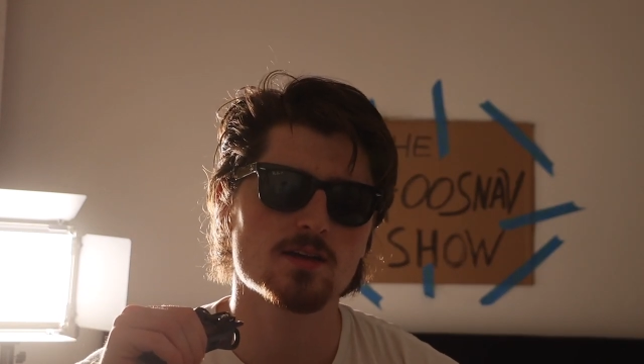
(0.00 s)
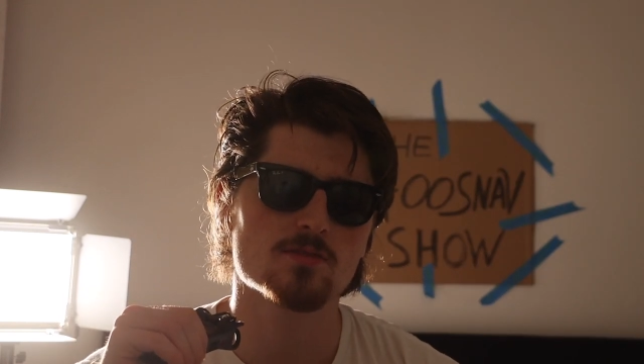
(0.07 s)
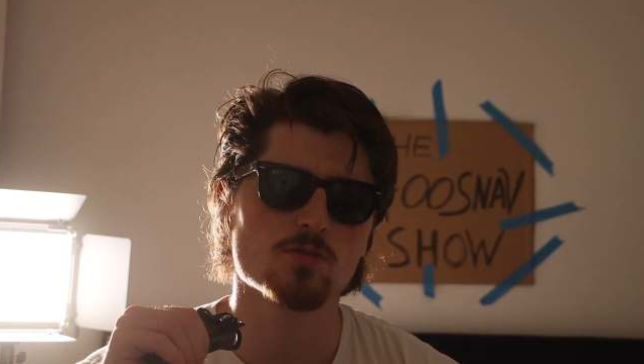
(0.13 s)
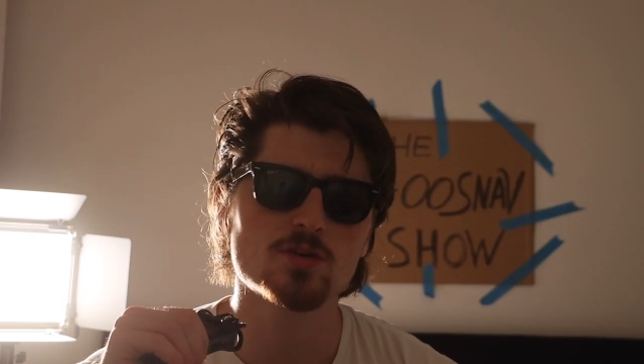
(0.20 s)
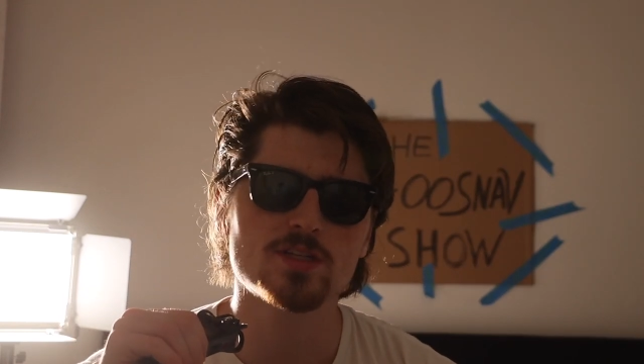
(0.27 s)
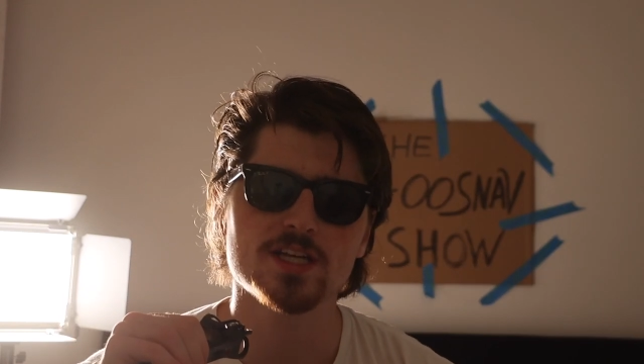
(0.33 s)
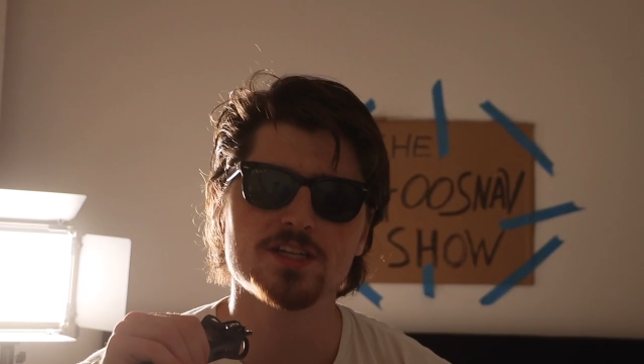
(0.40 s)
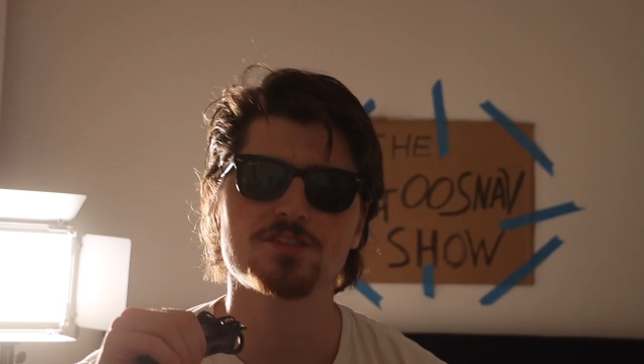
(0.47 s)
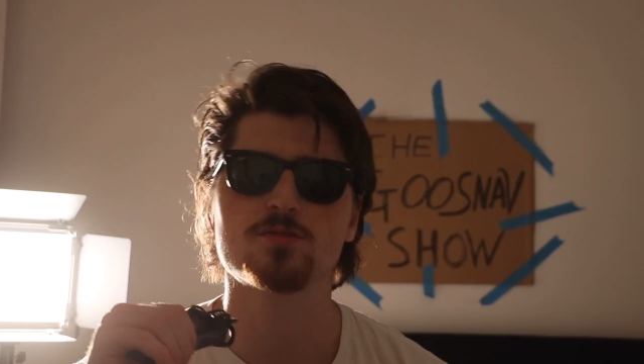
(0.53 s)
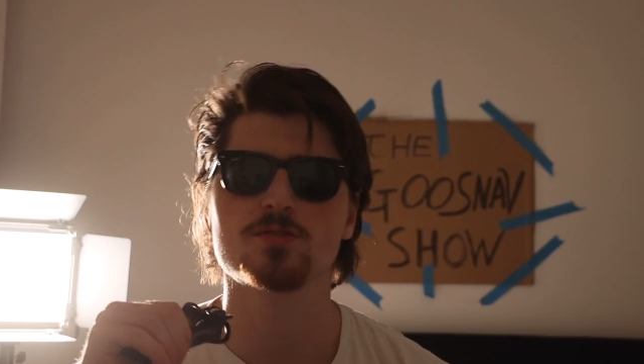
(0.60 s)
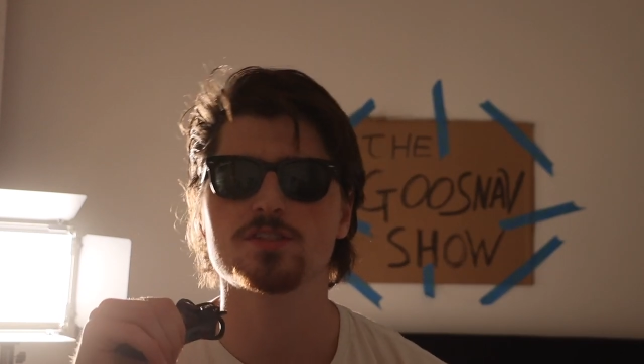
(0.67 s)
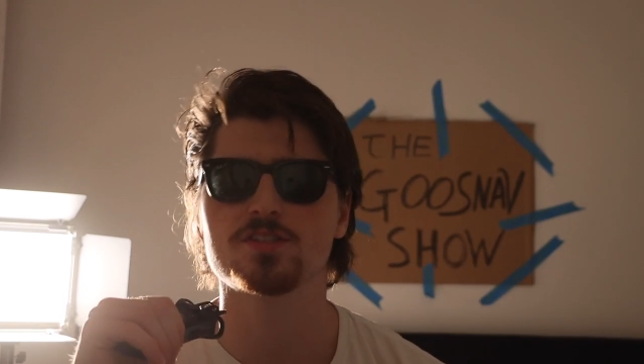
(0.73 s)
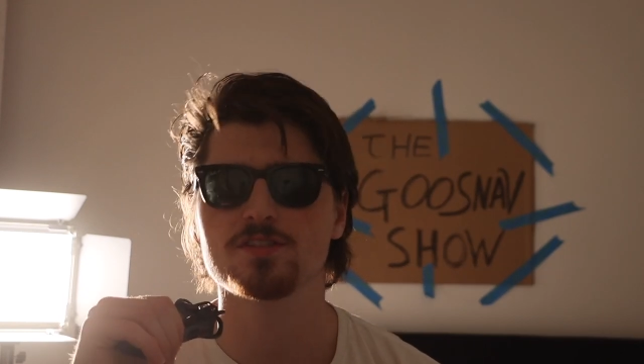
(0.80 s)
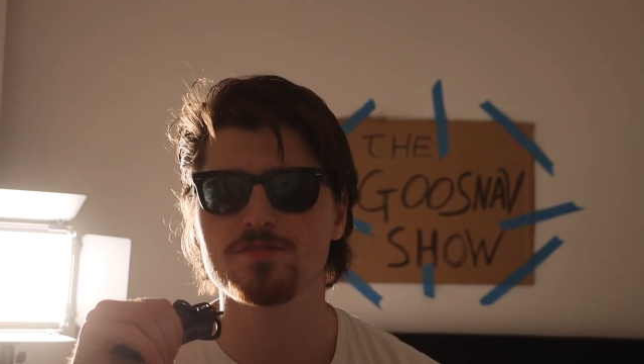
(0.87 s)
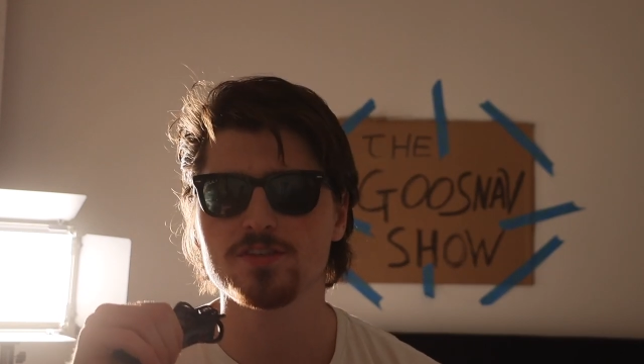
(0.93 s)
rotates to
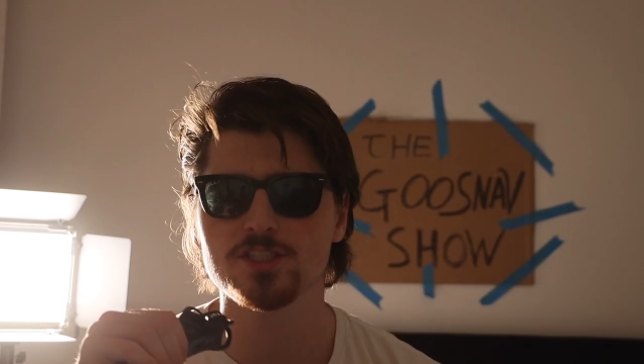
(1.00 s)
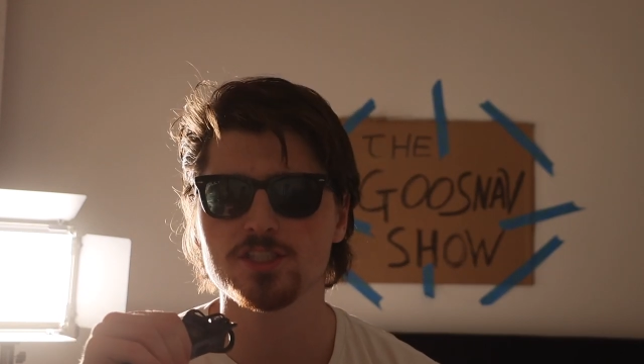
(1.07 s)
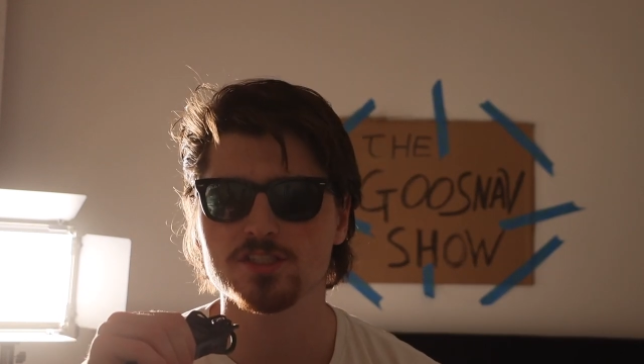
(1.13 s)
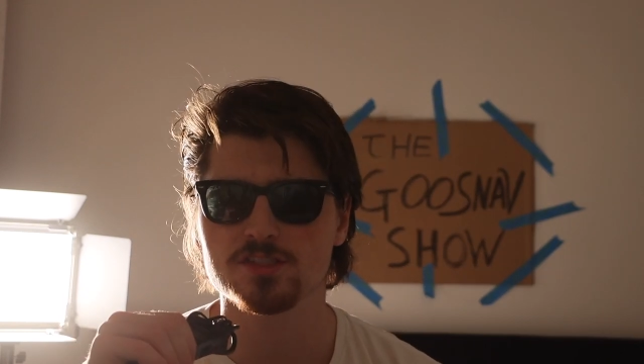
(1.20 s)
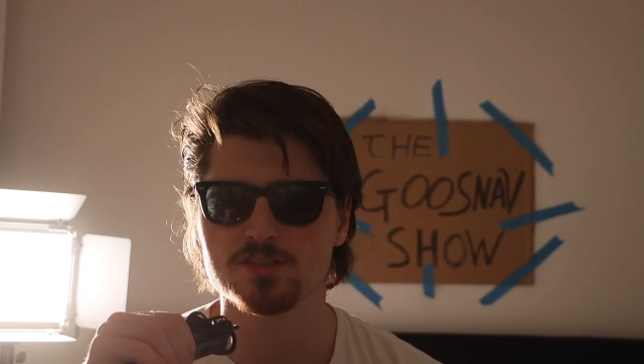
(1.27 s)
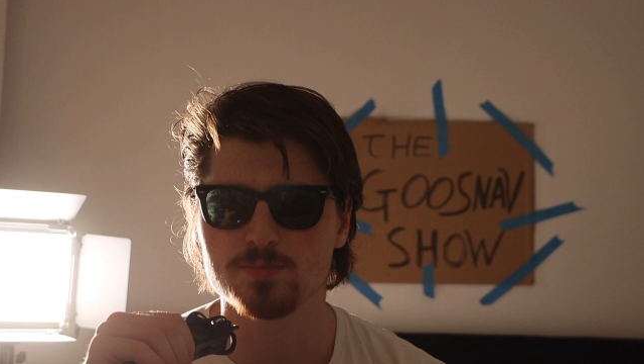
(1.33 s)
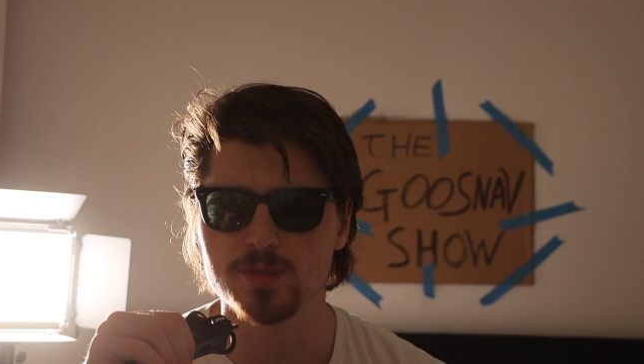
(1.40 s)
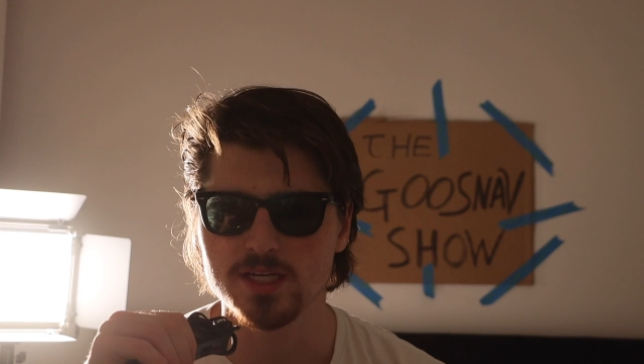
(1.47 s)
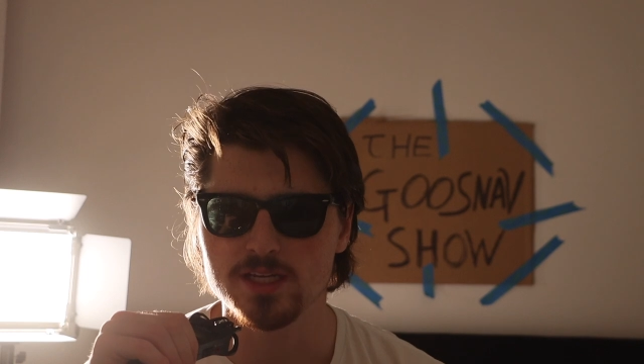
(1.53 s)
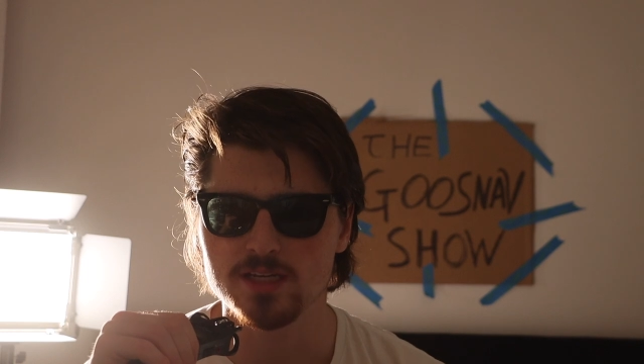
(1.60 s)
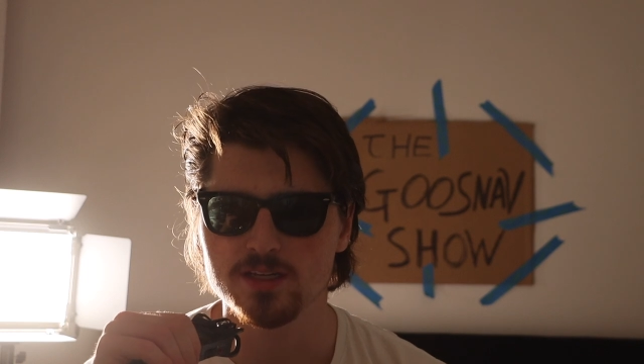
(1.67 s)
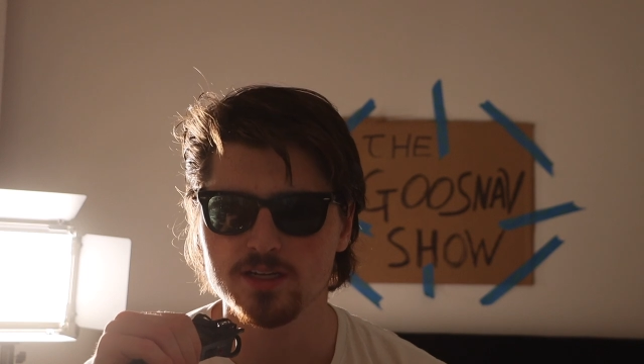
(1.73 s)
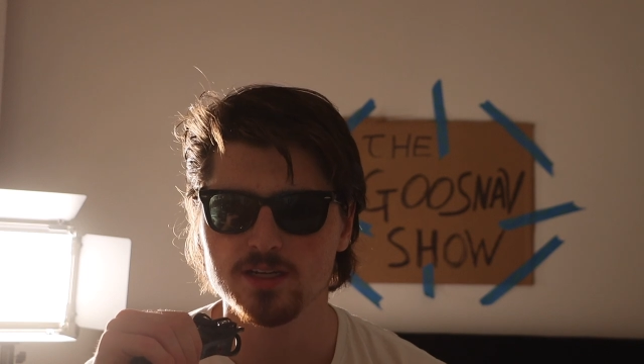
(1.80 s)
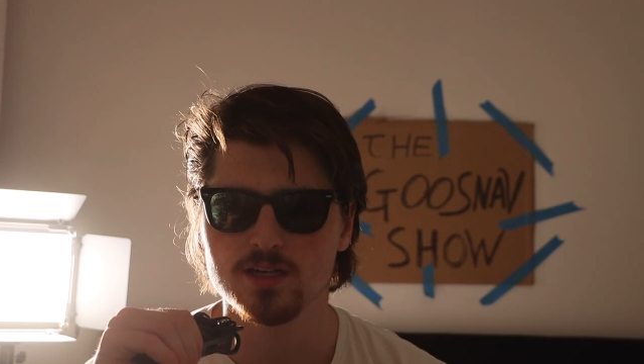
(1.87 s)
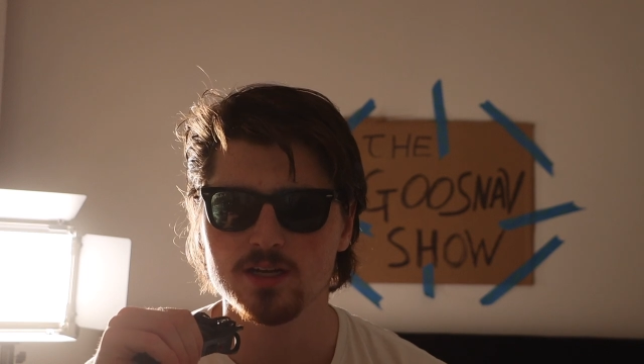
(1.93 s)
a sufficient
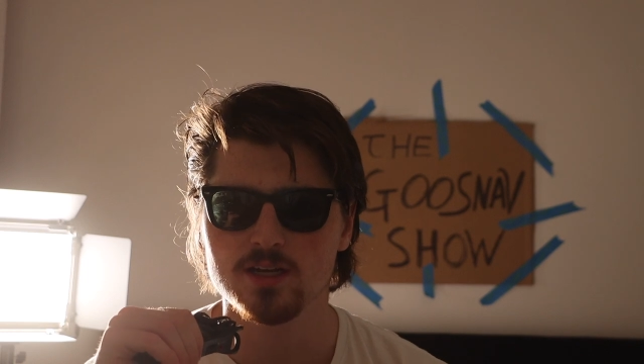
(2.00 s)
speed